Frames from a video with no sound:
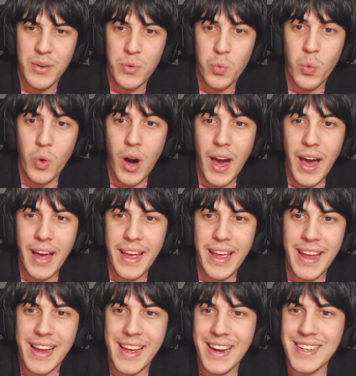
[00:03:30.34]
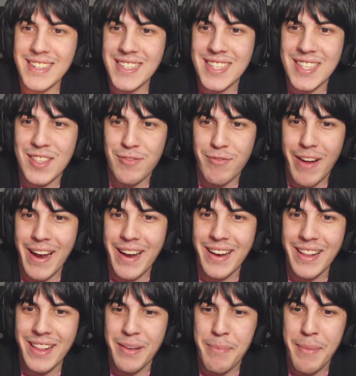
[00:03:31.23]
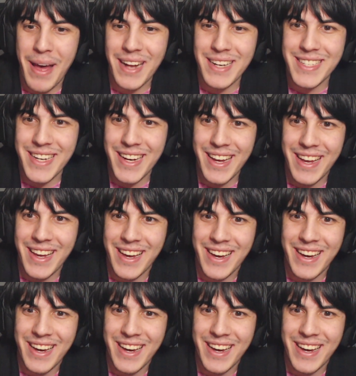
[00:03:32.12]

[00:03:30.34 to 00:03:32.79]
What? He can just threaten the magic?